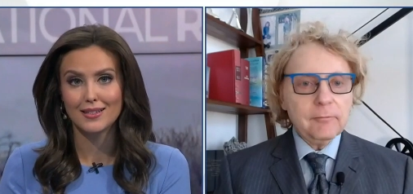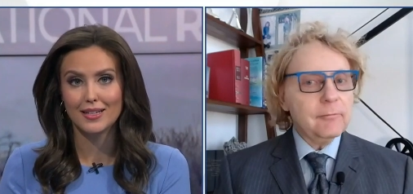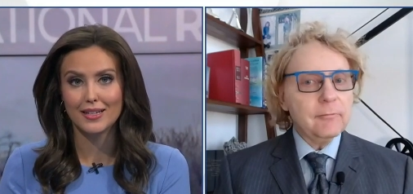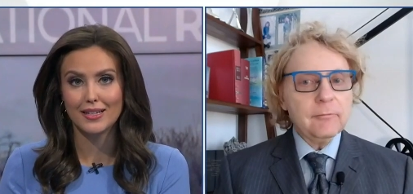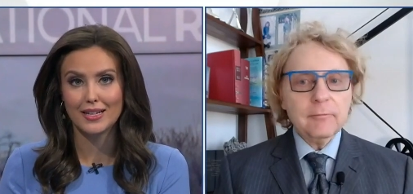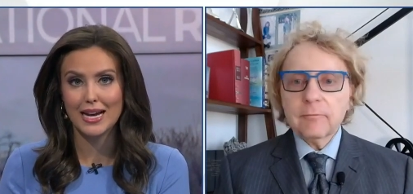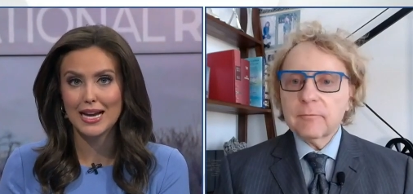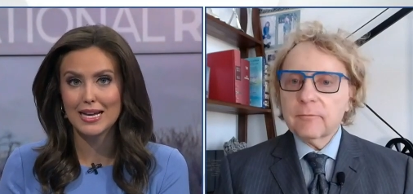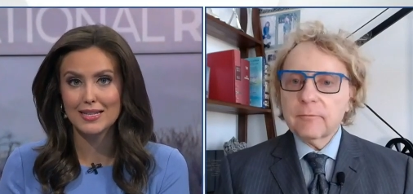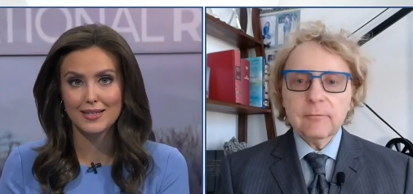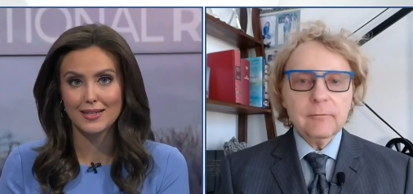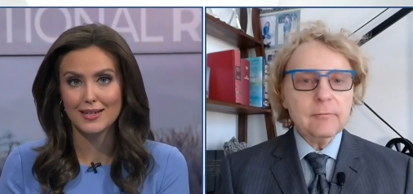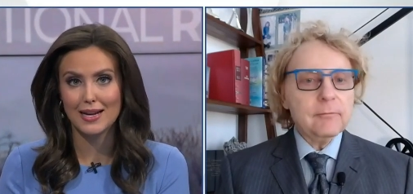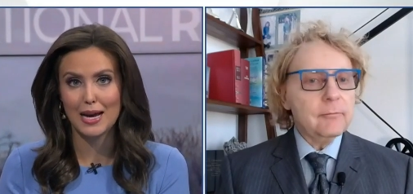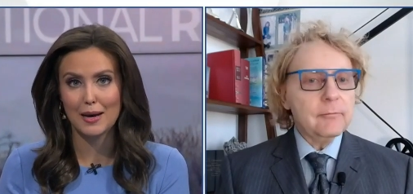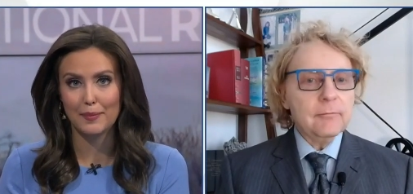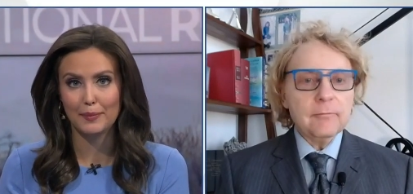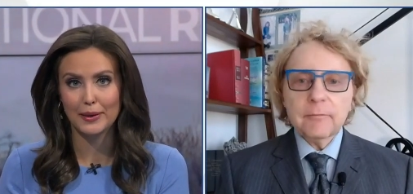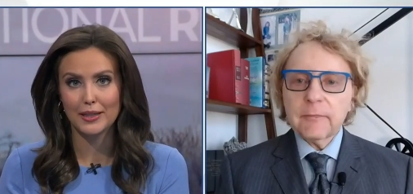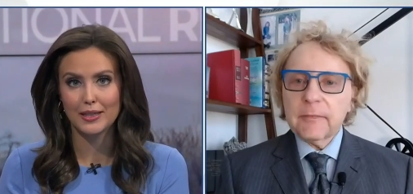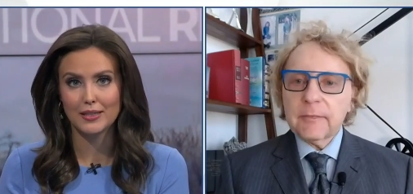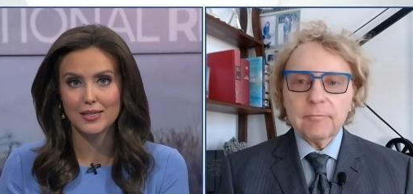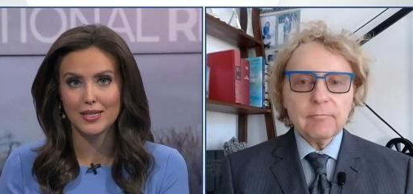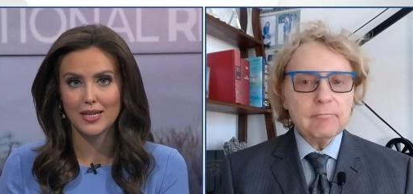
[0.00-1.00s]
Speaker 1: It hasn't
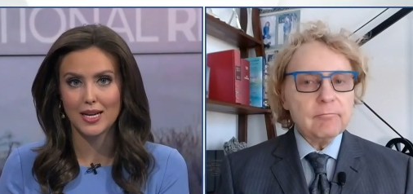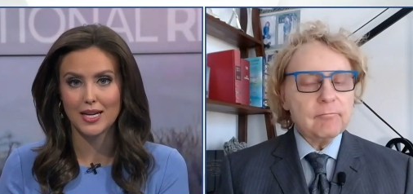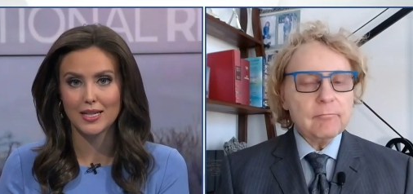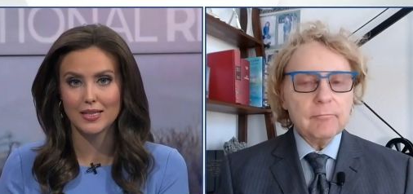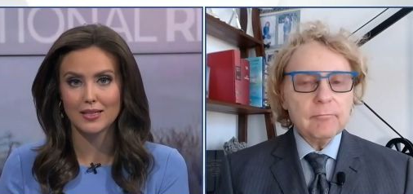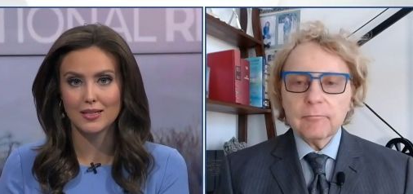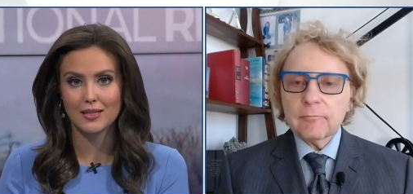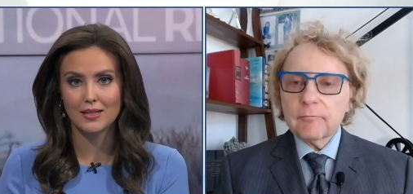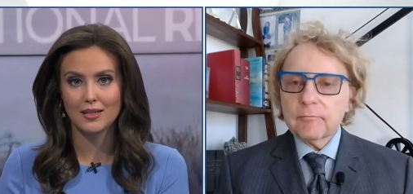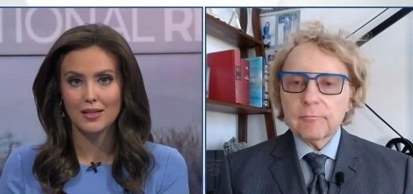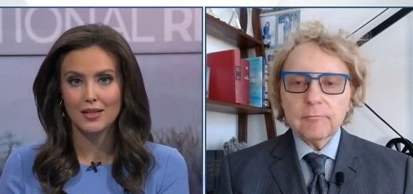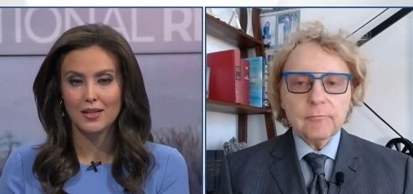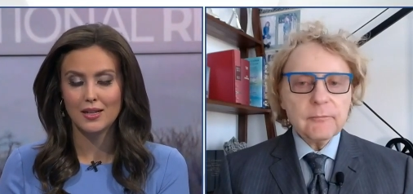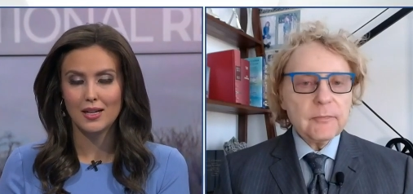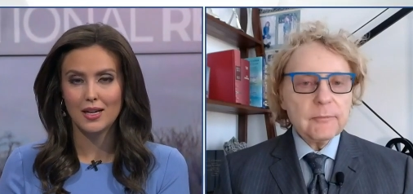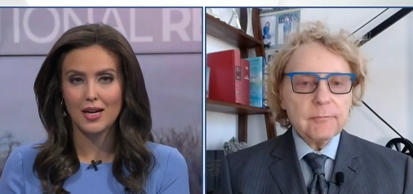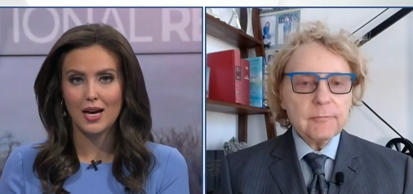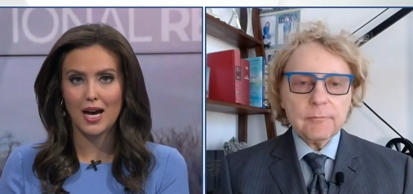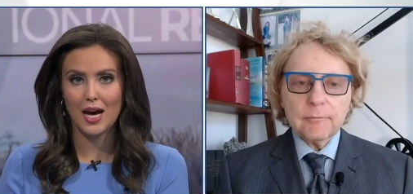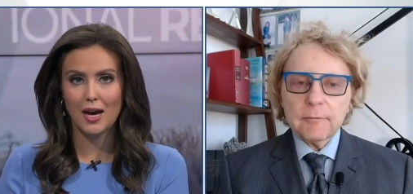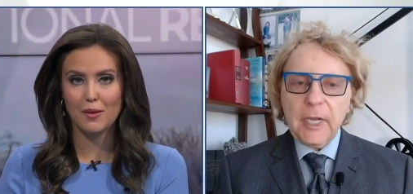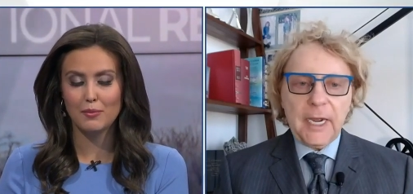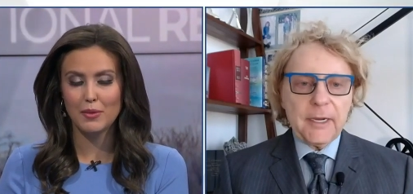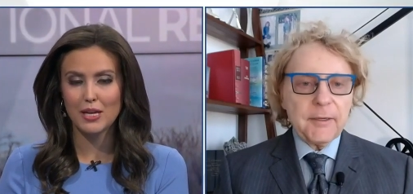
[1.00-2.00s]
happened yet.
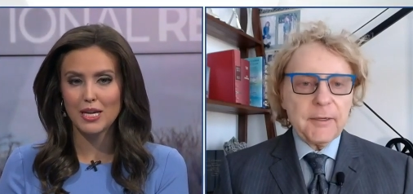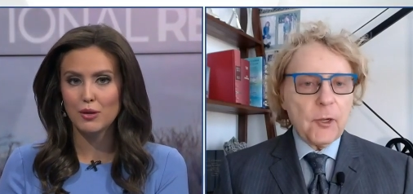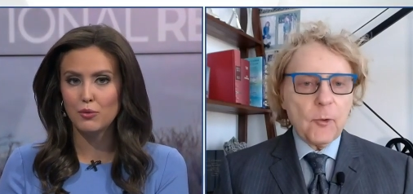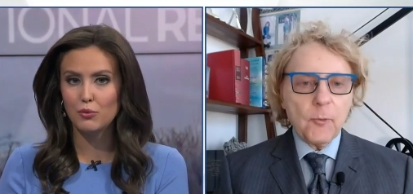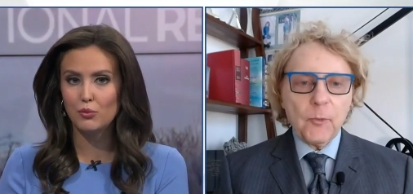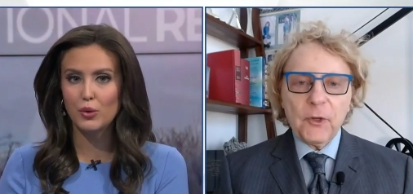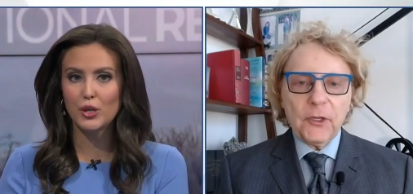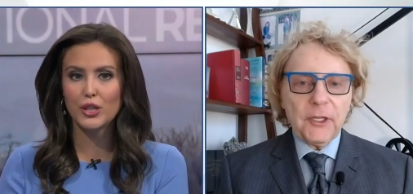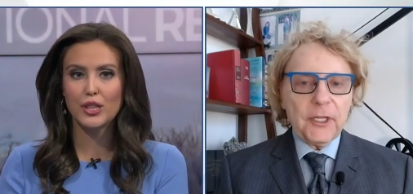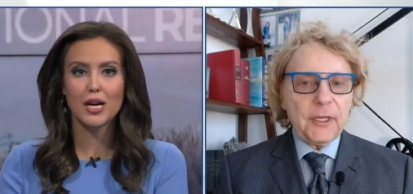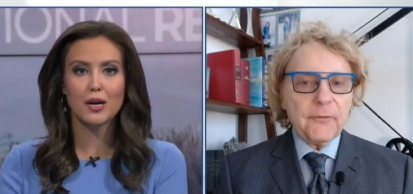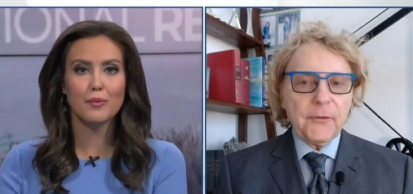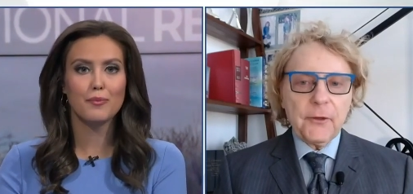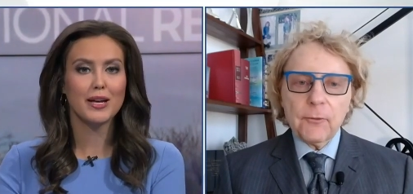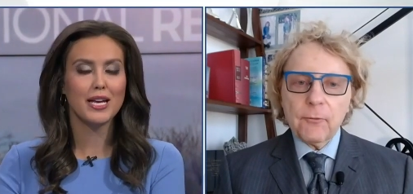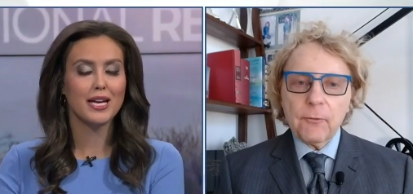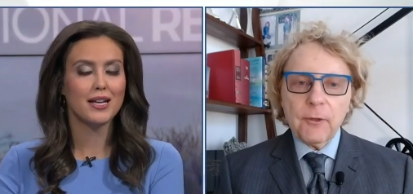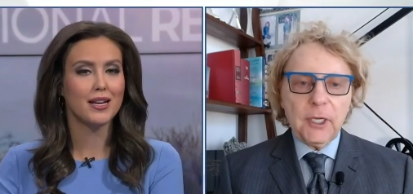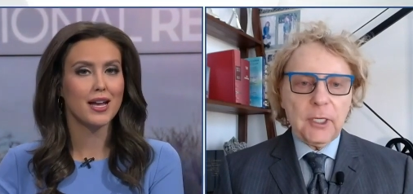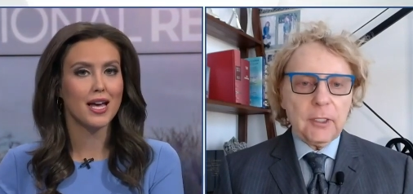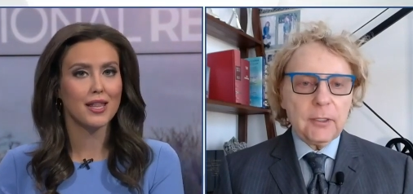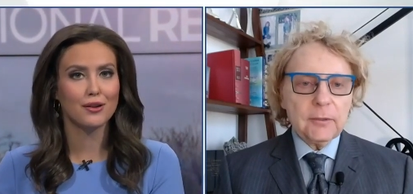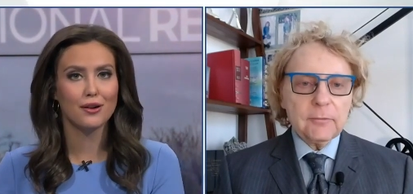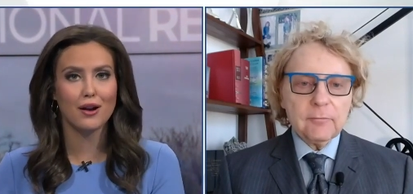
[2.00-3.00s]
Um, not would there be
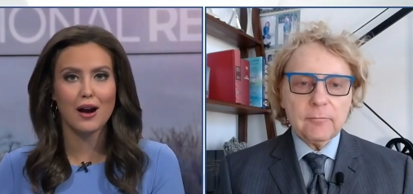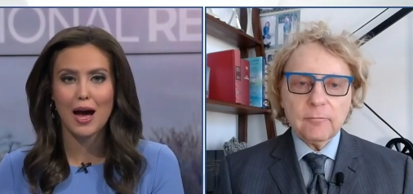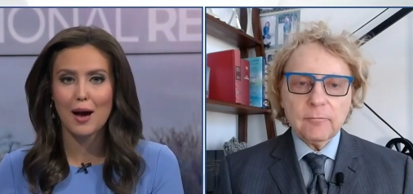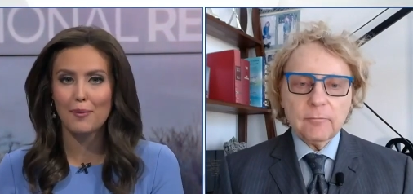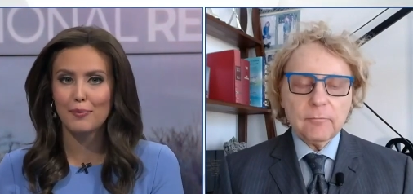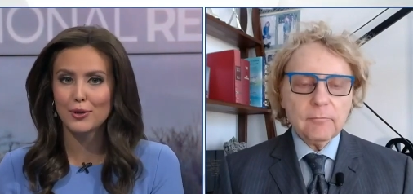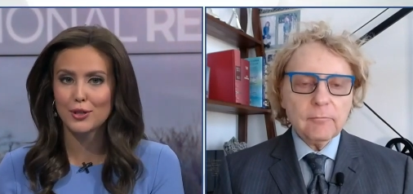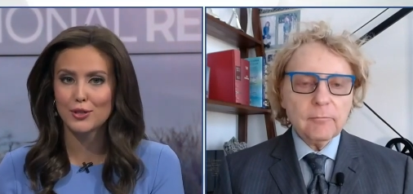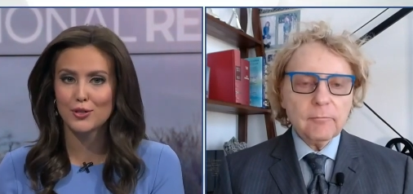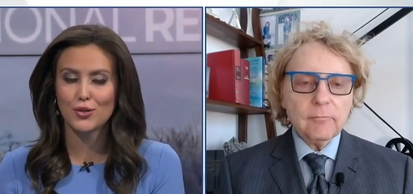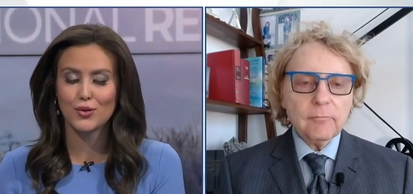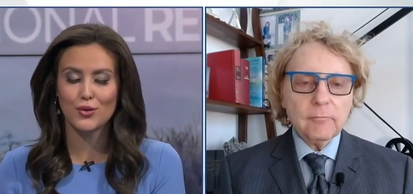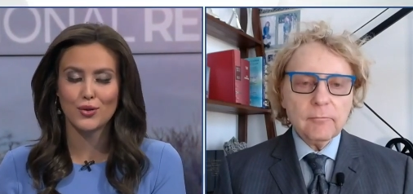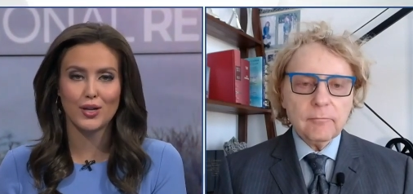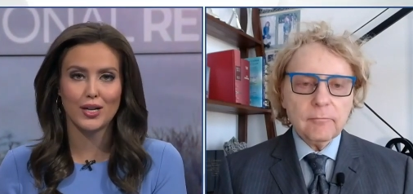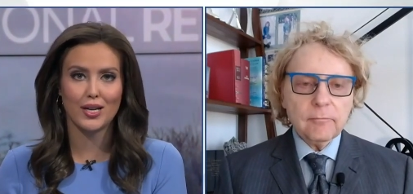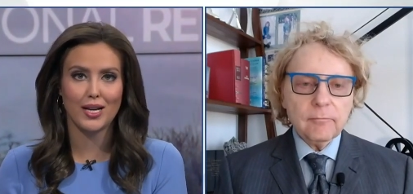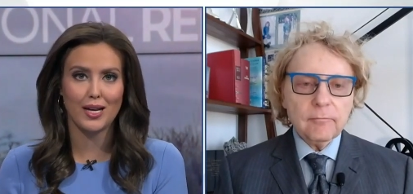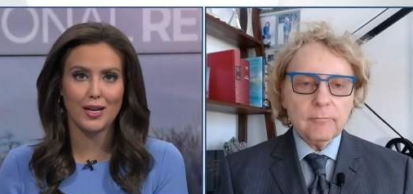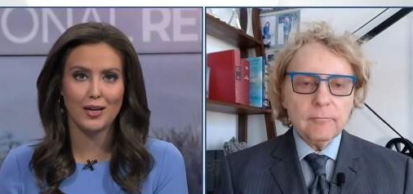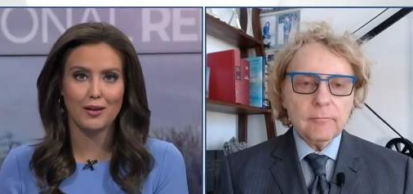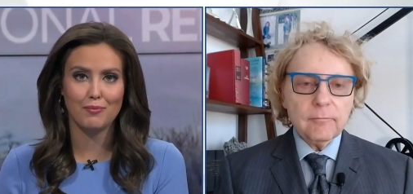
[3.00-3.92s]
another will. opportunity